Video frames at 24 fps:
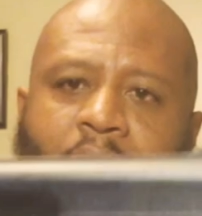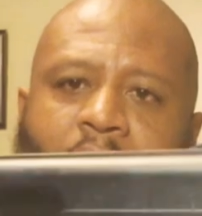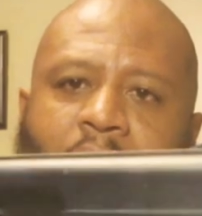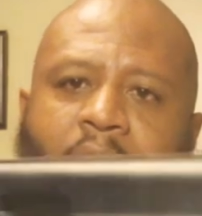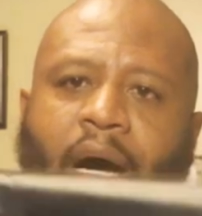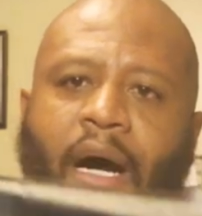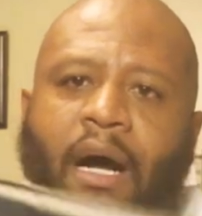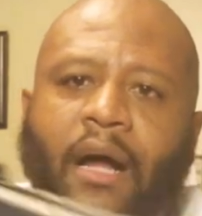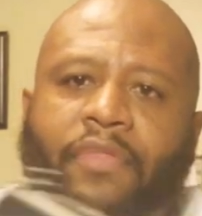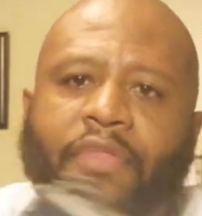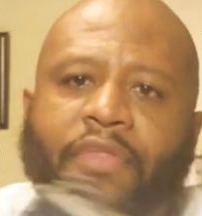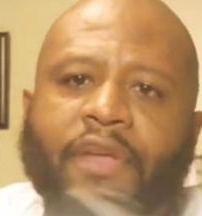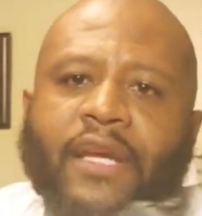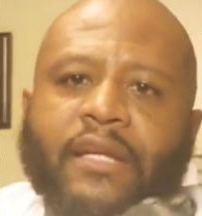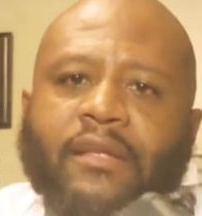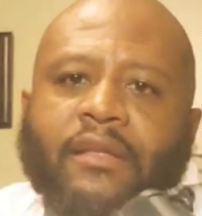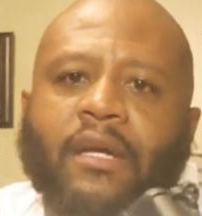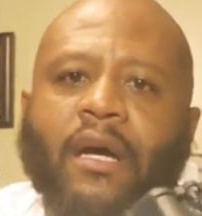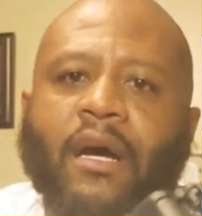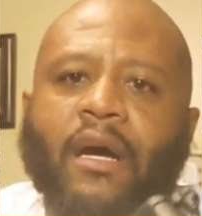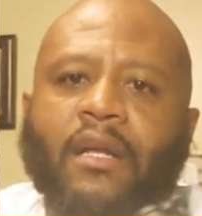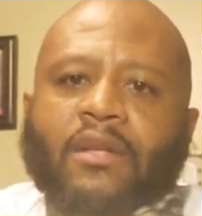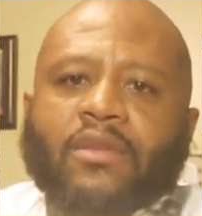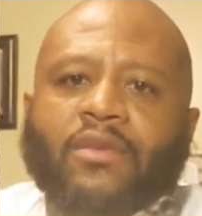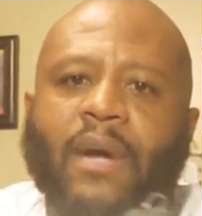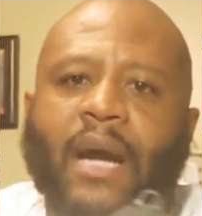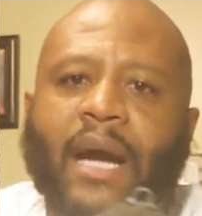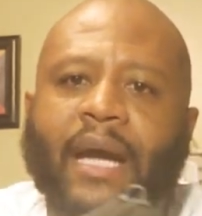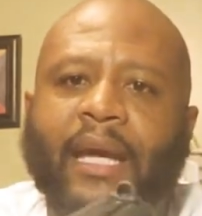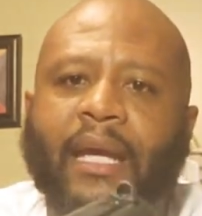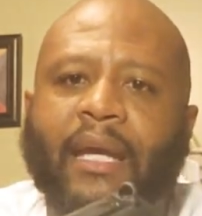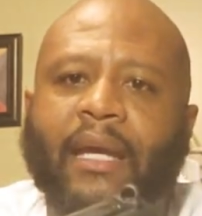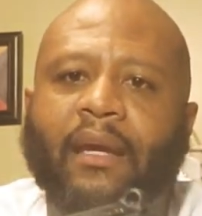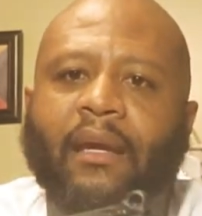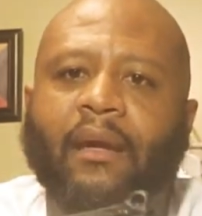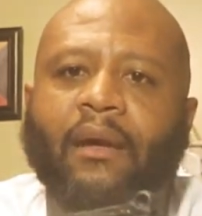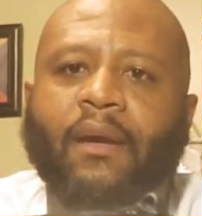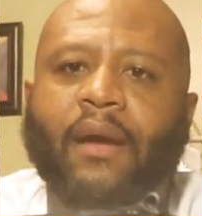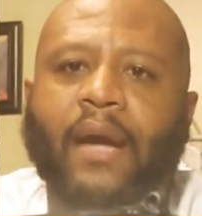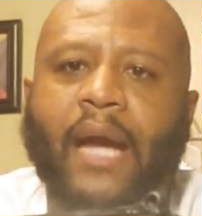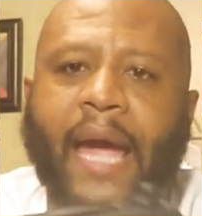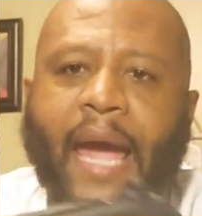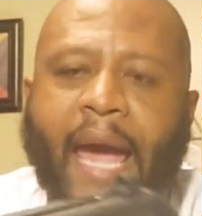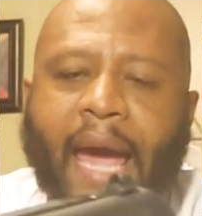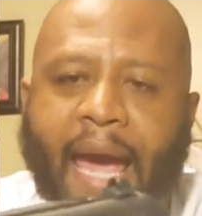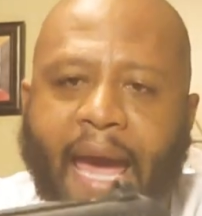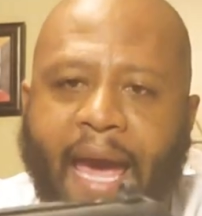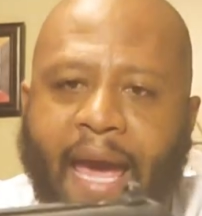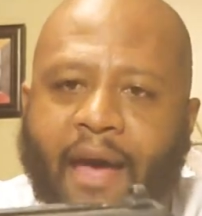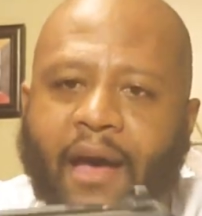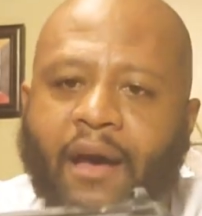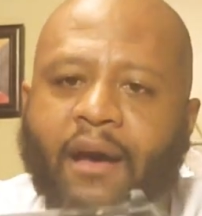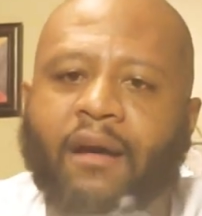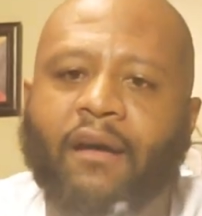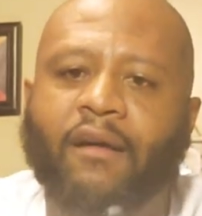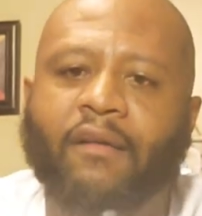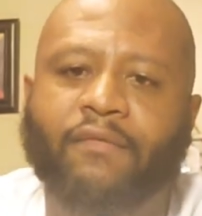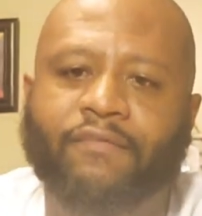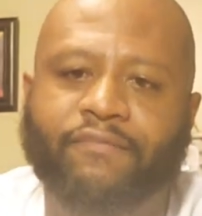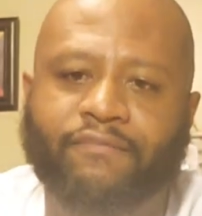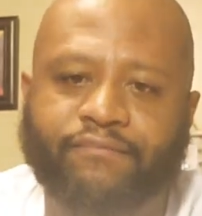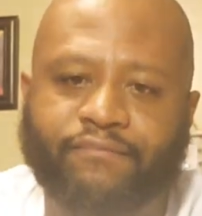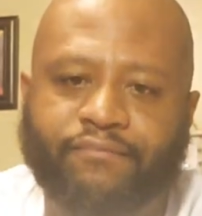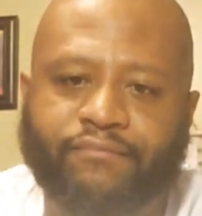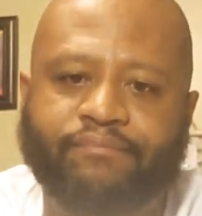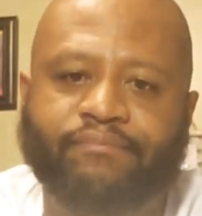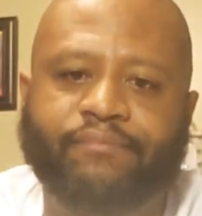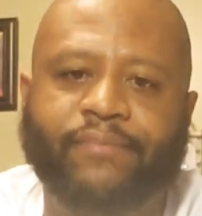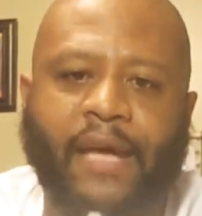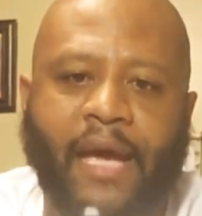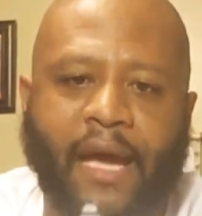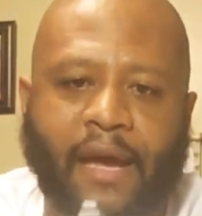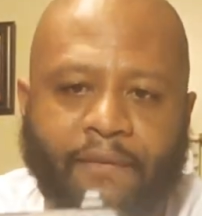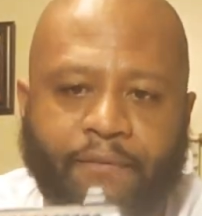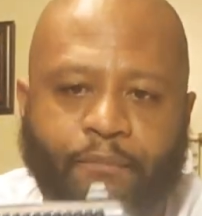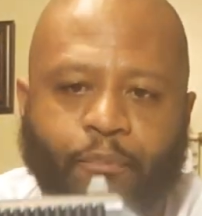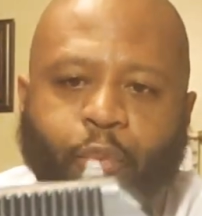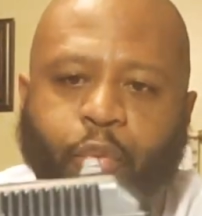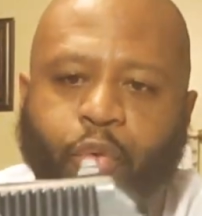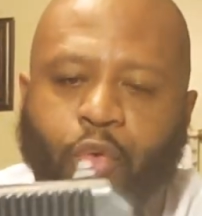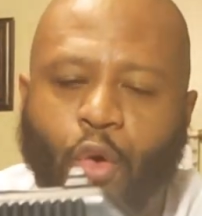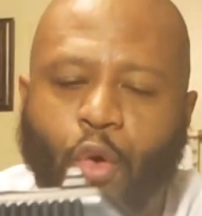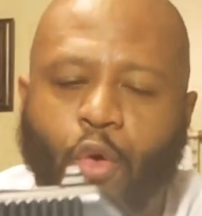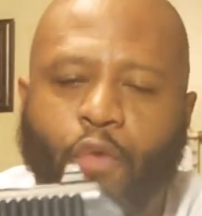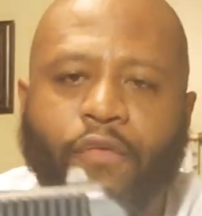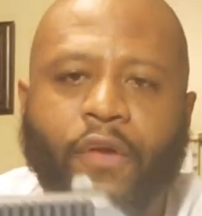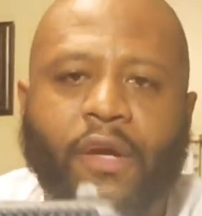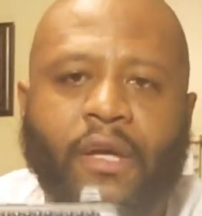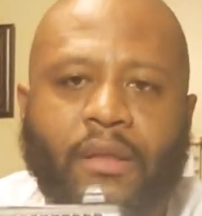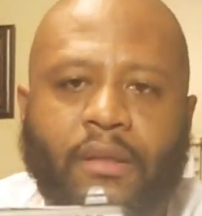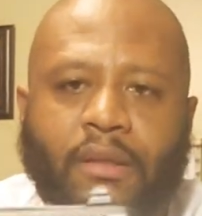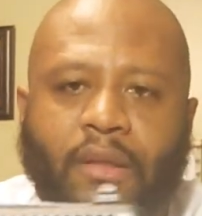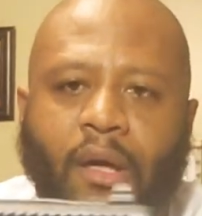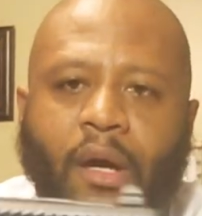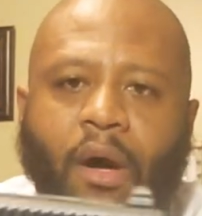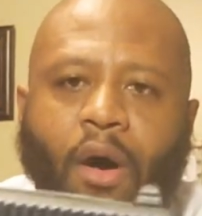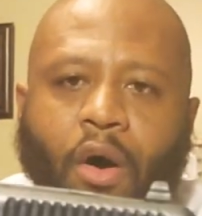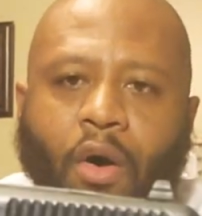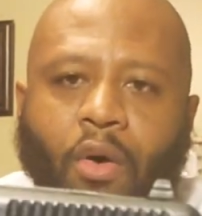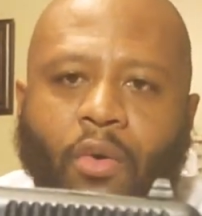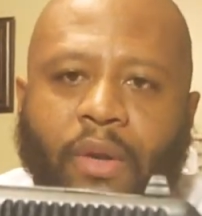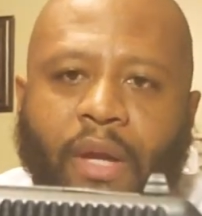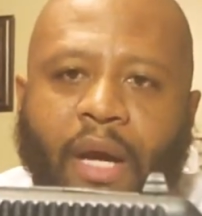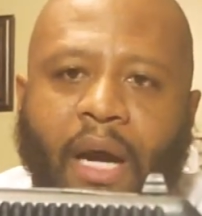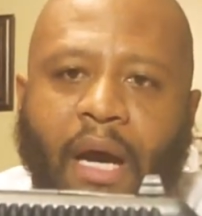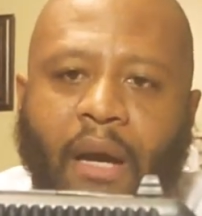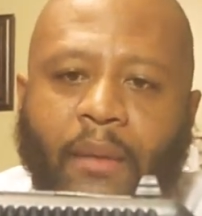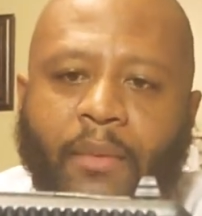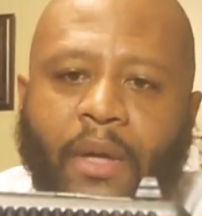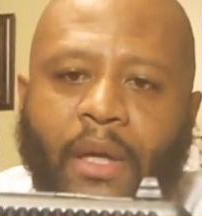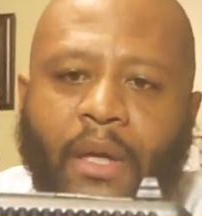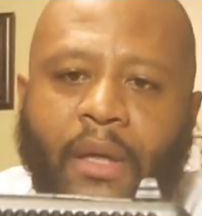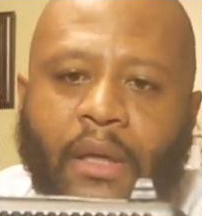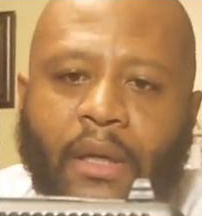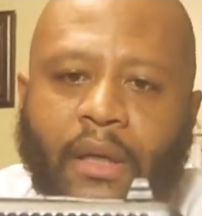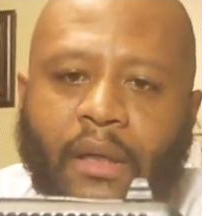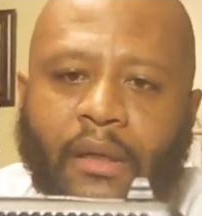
uh, these guns right here have they proven to hold up.